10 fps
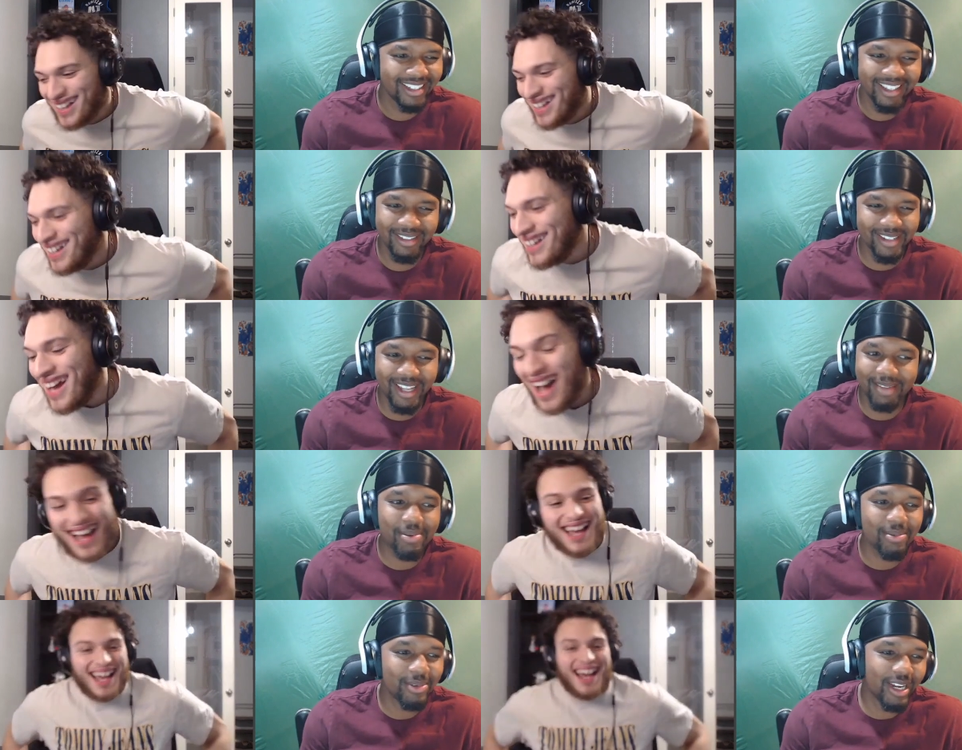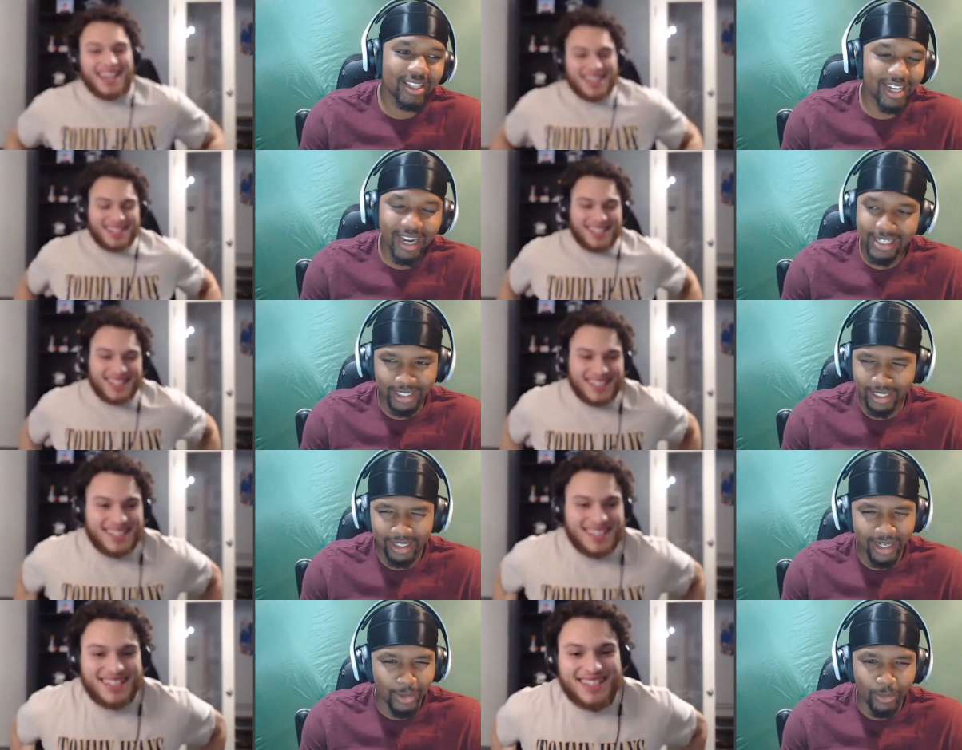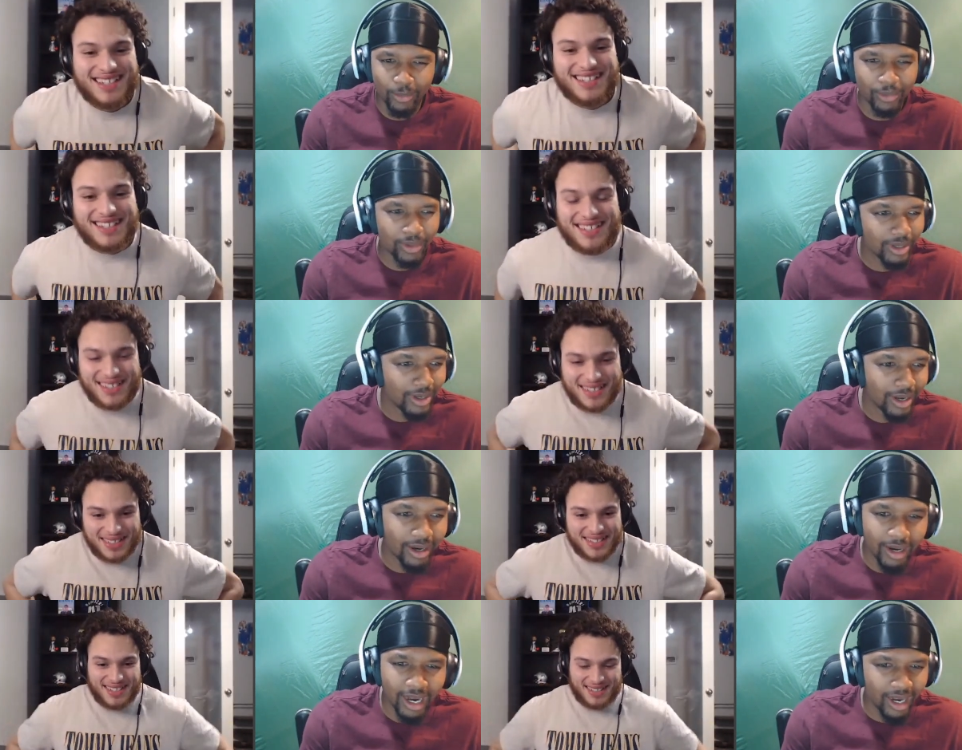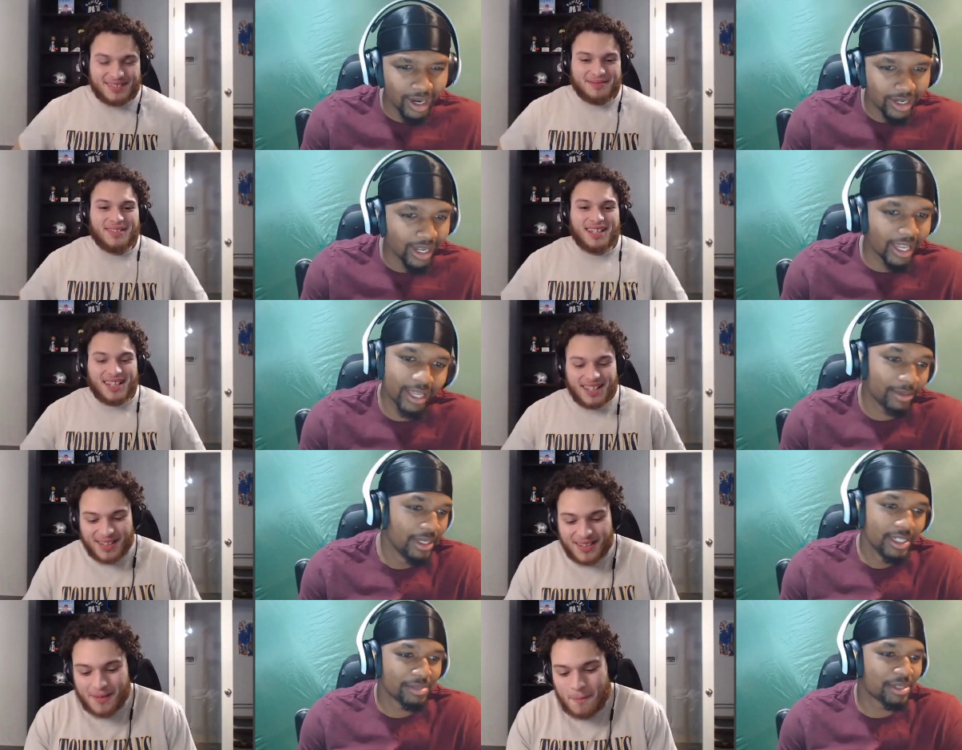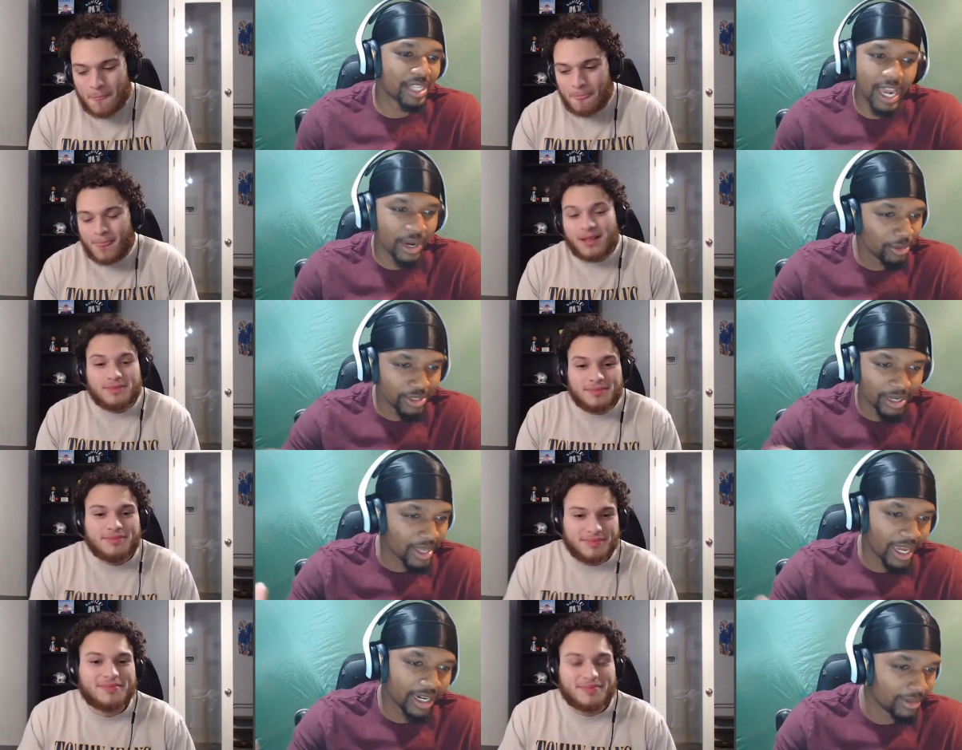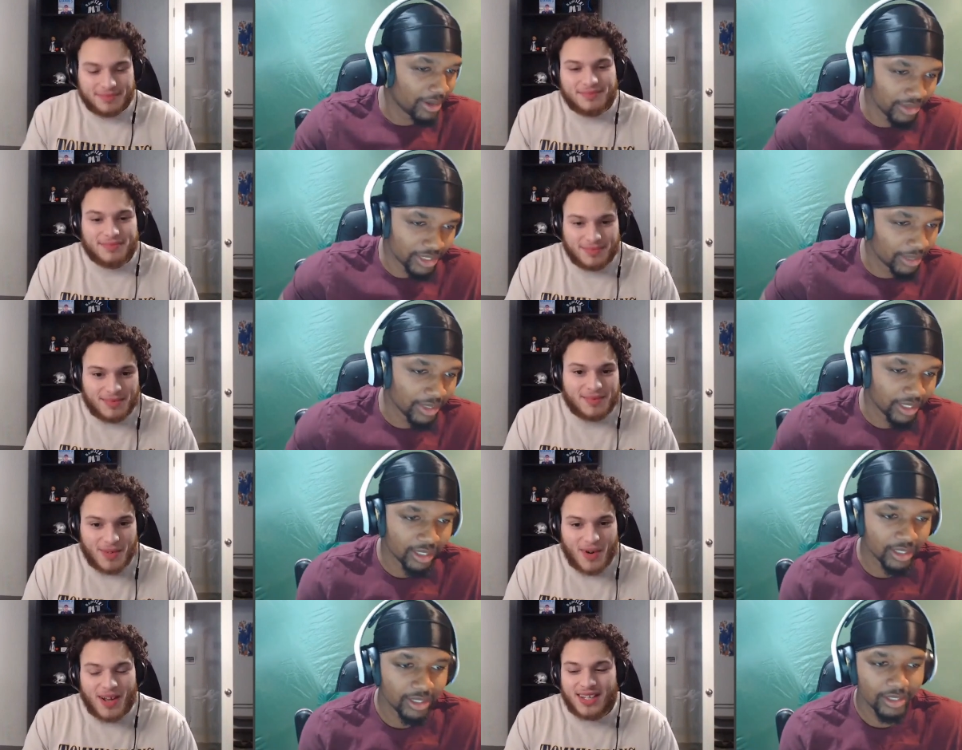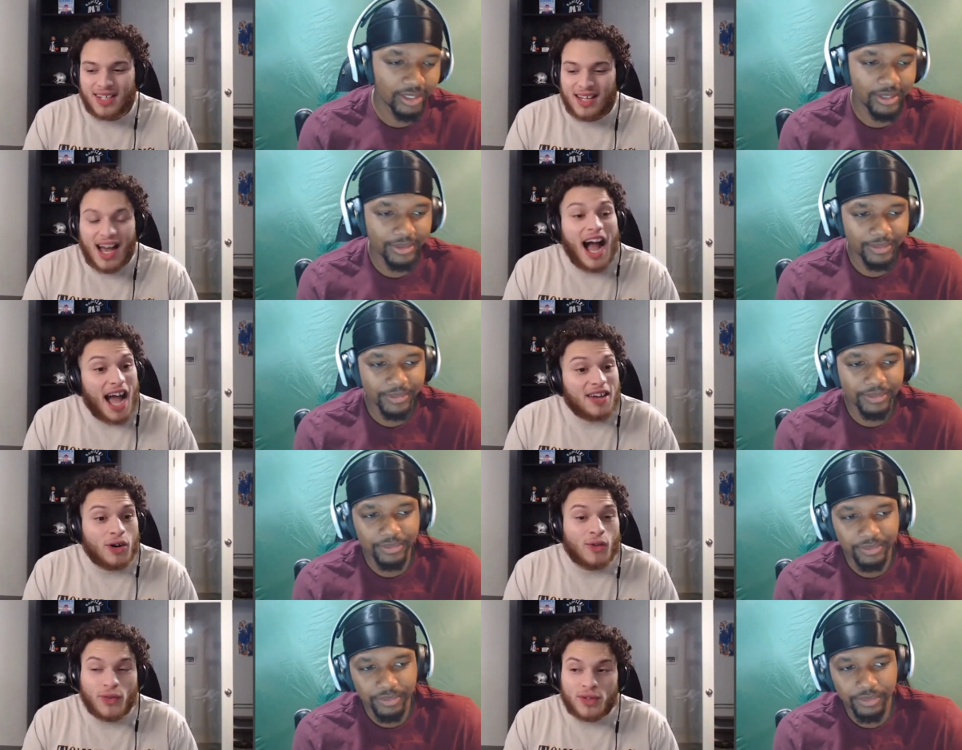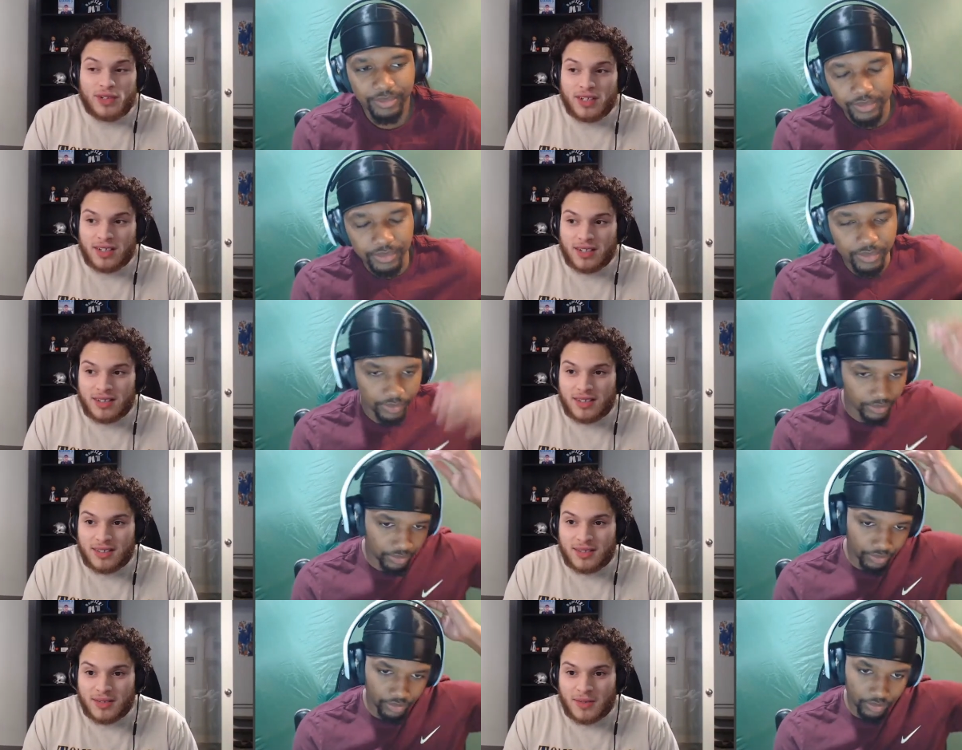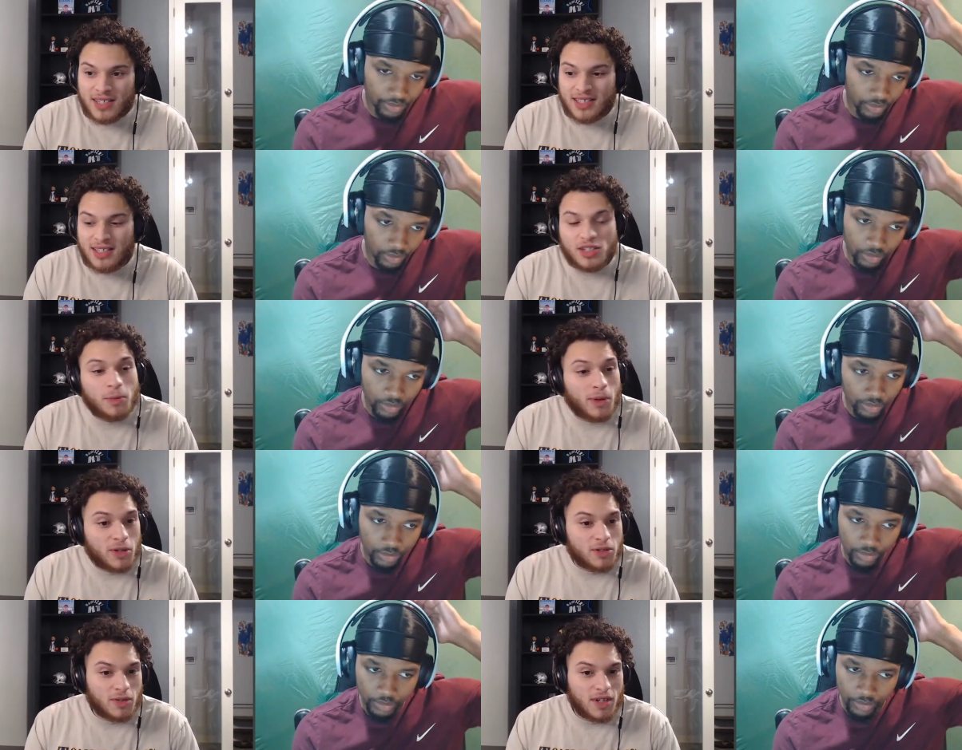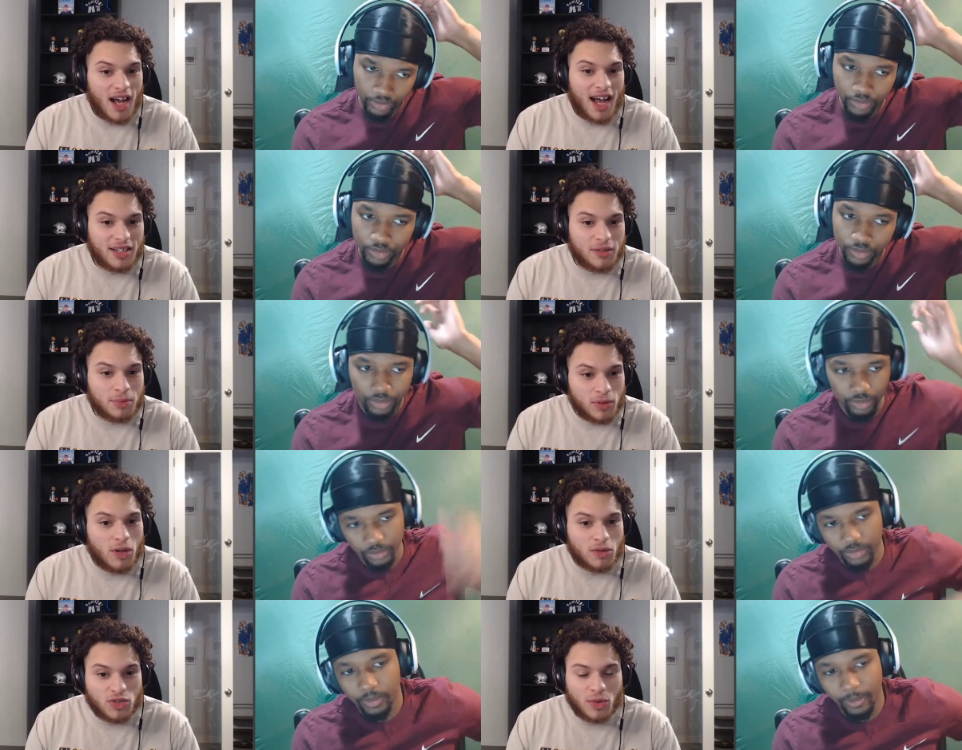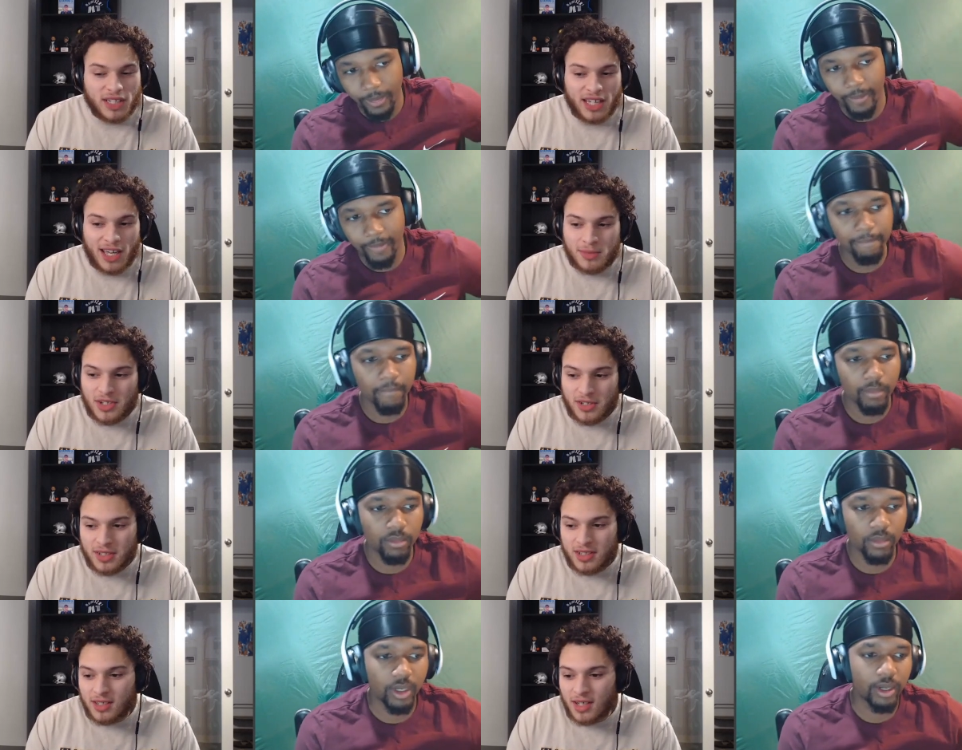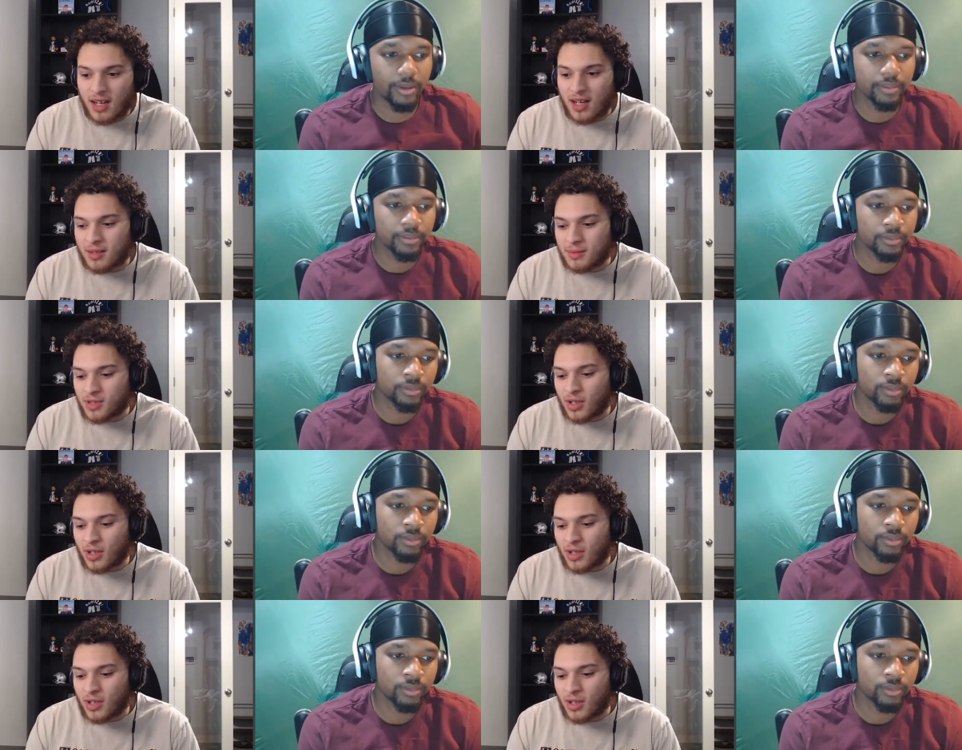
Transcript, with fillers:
Speaker 1: Like people out the context gonna look like huh? Like it, some scandal, something had to come out or something.
Speaker 2: Right. I know for the well, I said the Spurs guy who coached 20 games, Jerry yeah. um,